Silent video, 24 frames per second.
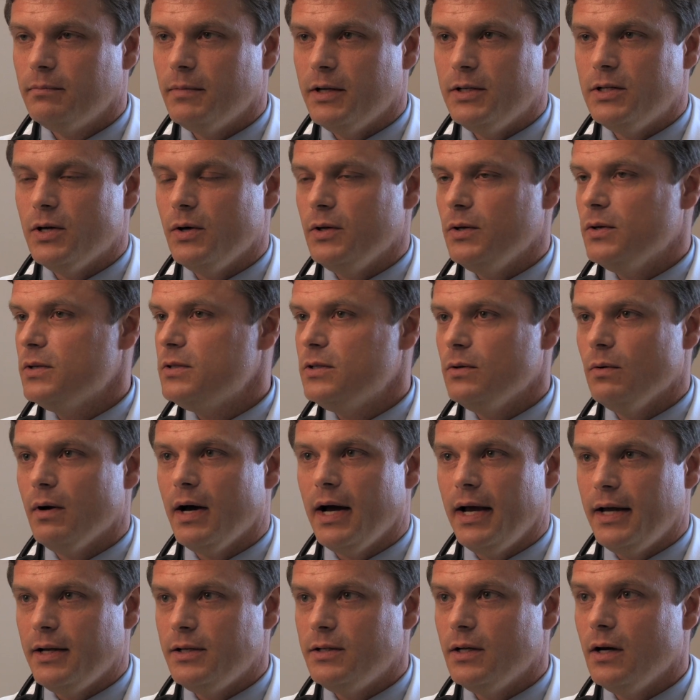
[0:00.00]
but don't use too
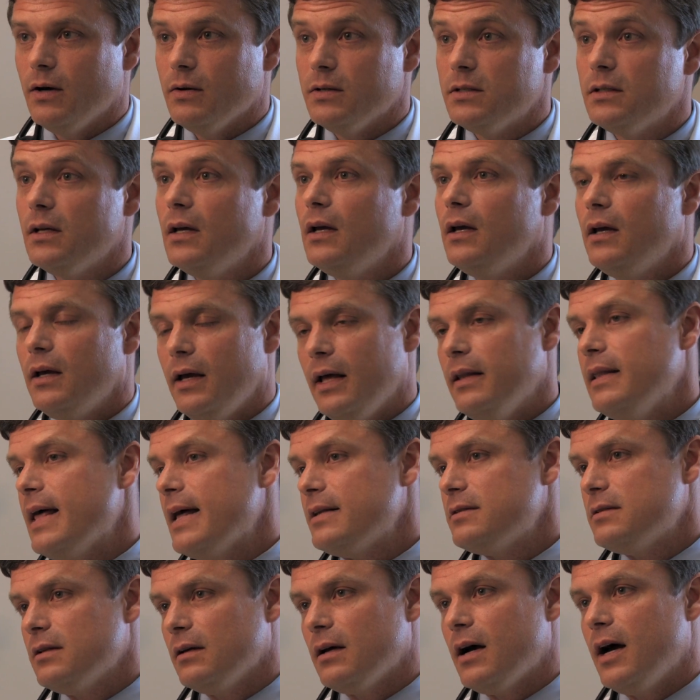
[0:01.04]
high a dose. And
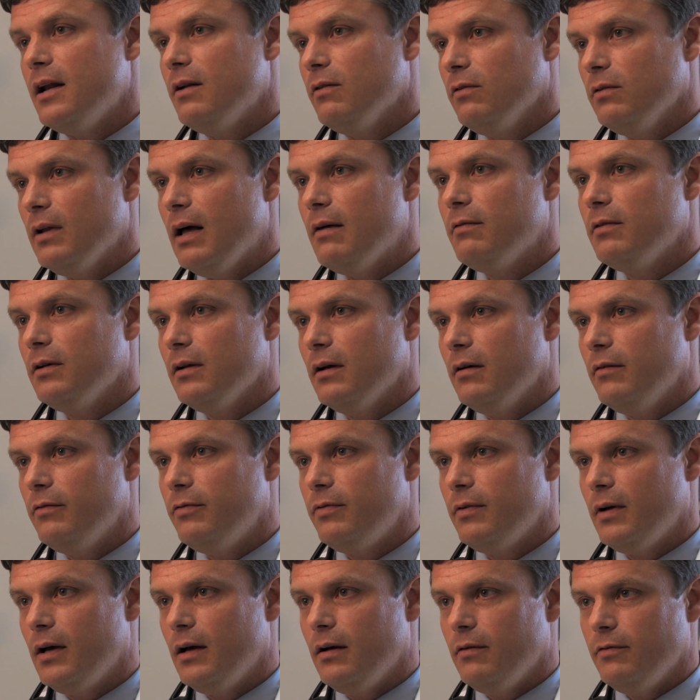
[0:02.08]
that's the kind of level
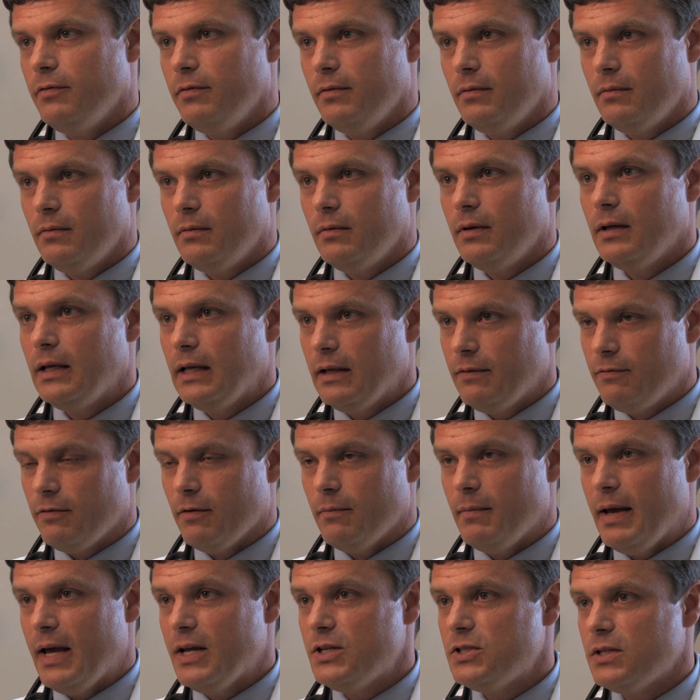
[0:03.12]
of, of
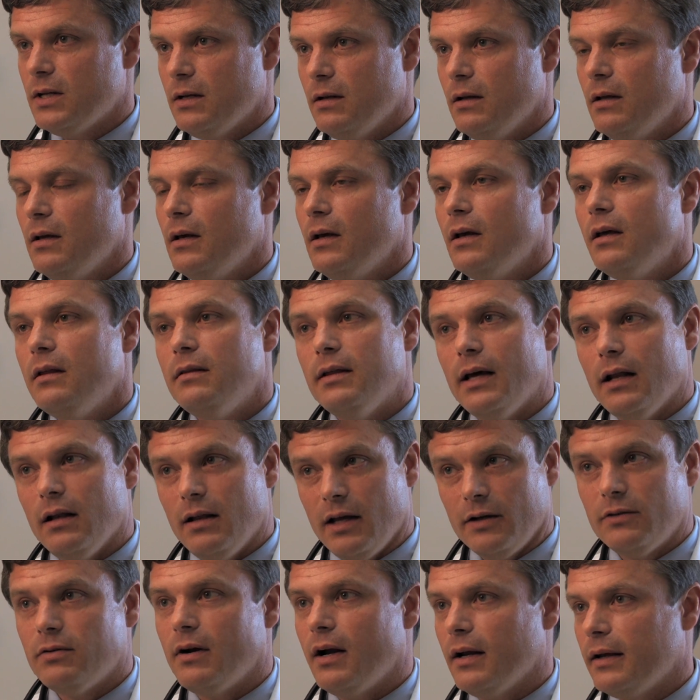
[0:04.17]
information that
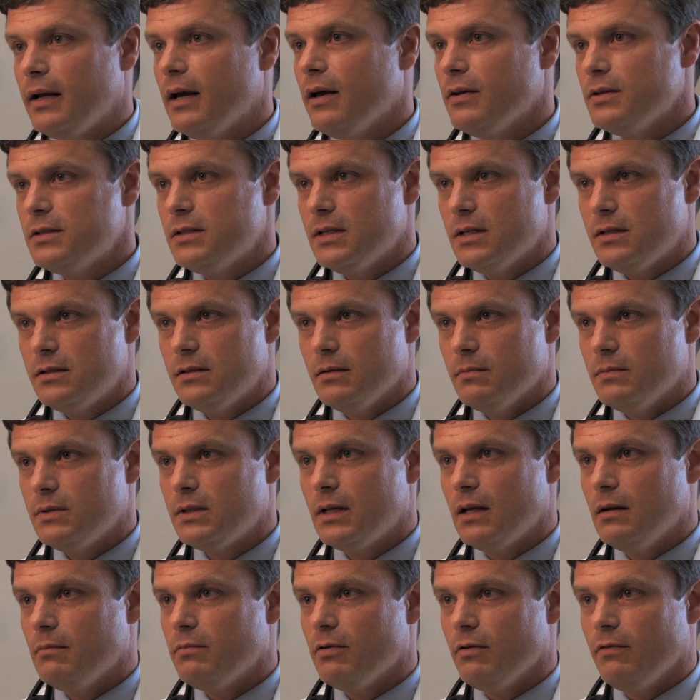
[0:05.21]
electronic health systems
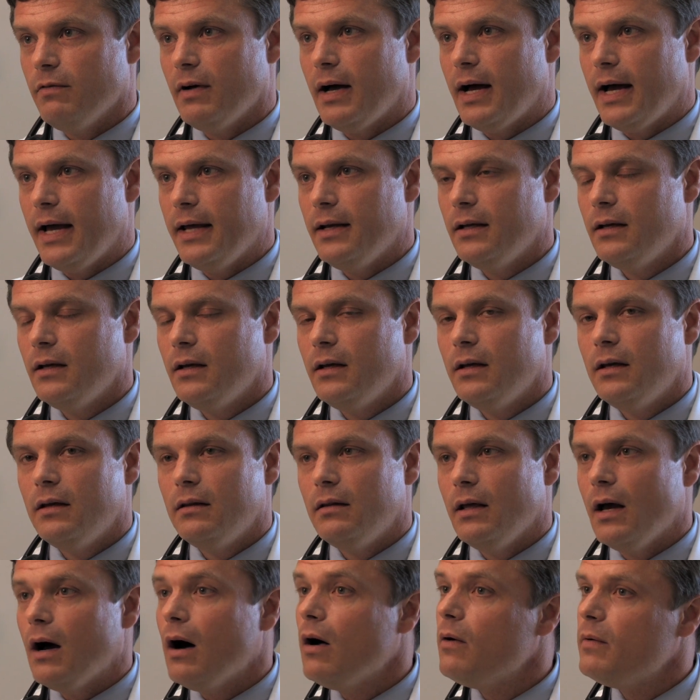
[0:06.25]
can provide.
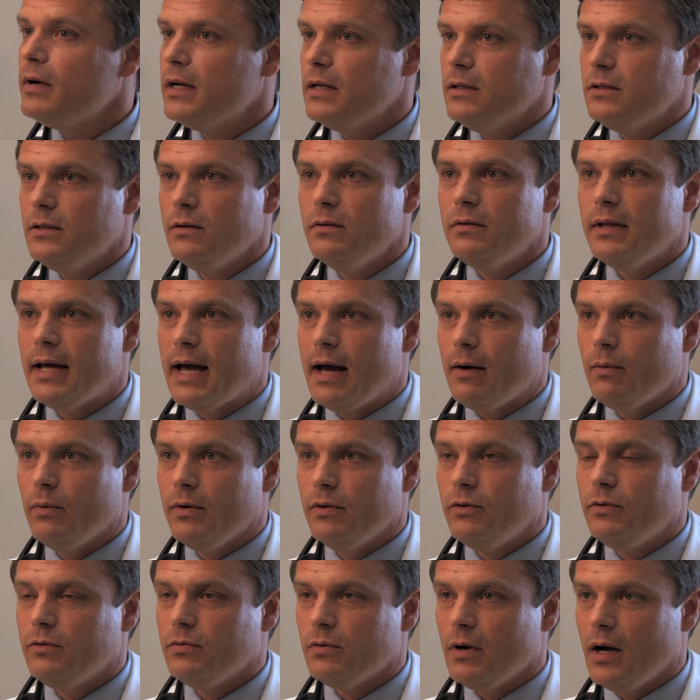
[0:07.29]
They already do that
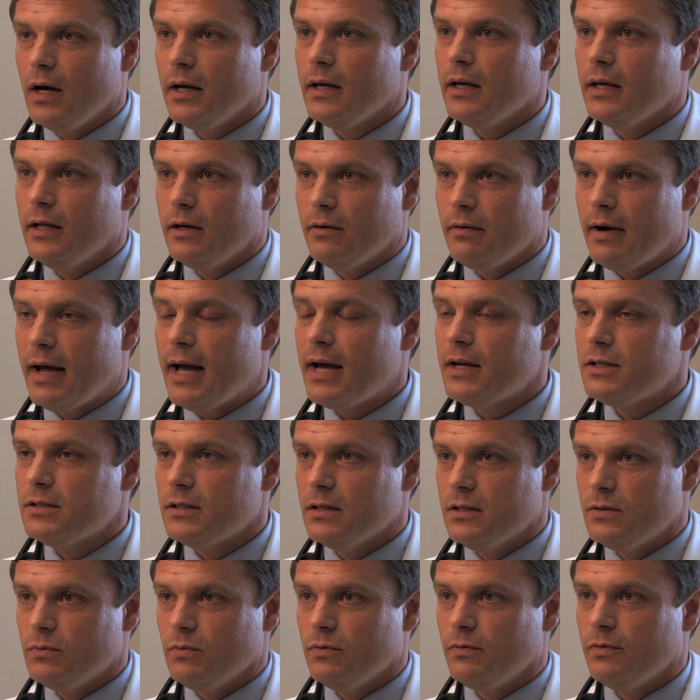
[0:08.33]
with drug
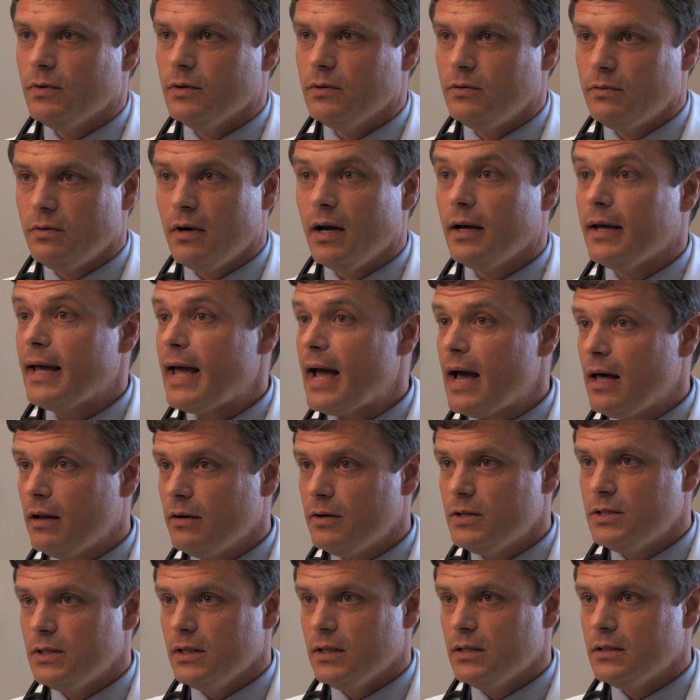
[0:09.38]
interactions, for drug
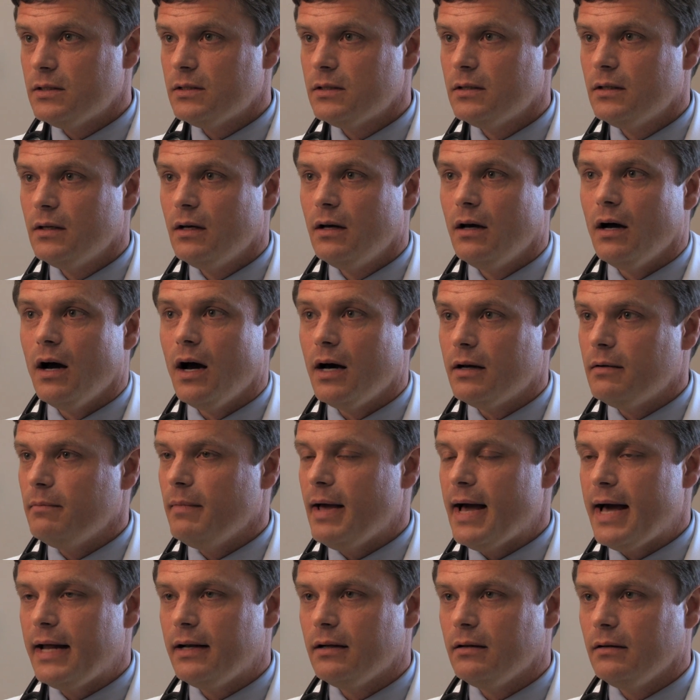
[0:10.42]
allergies,
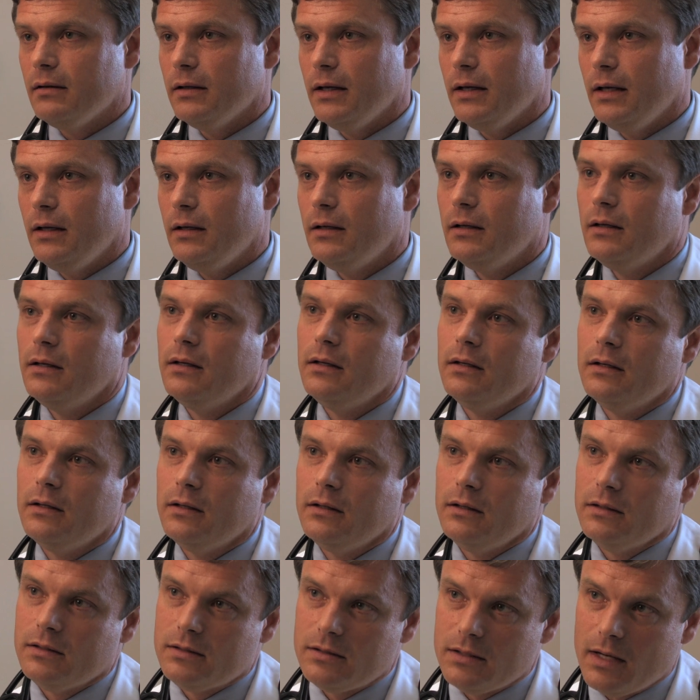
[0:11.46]
automatically.
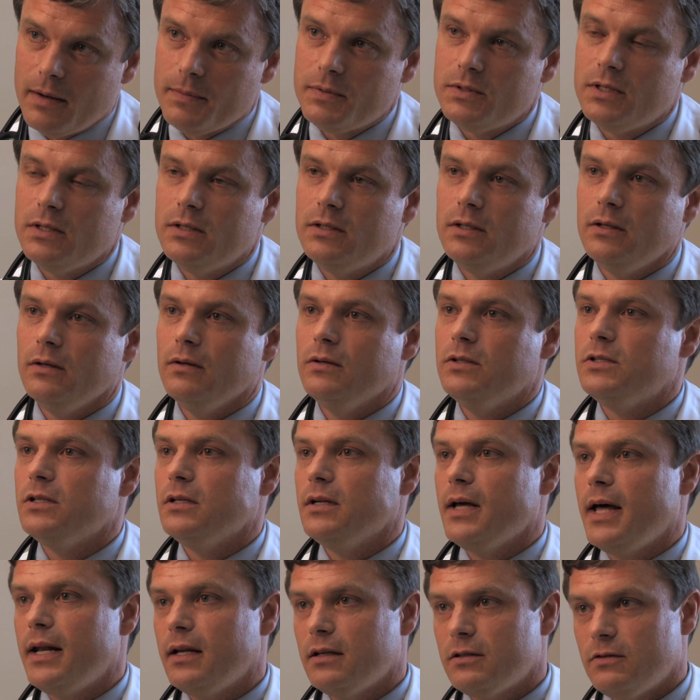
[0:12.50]
Substitute
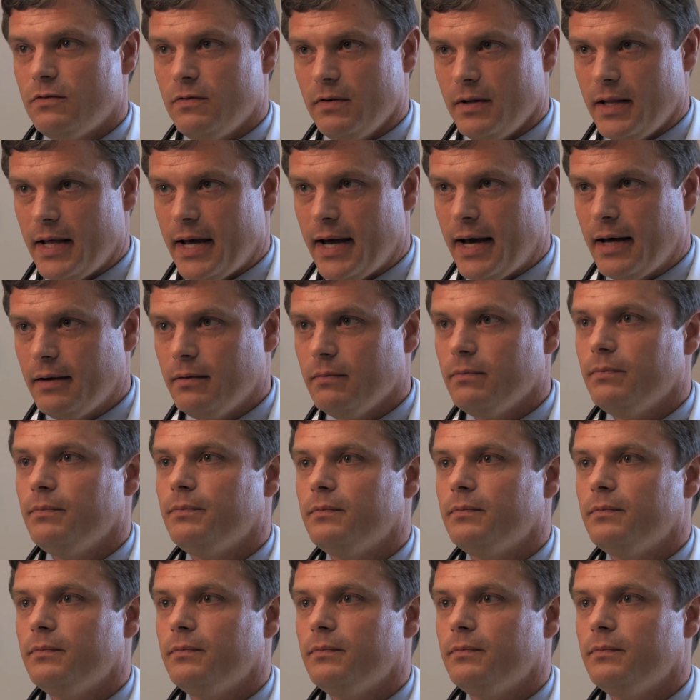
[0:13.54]
genetics for that,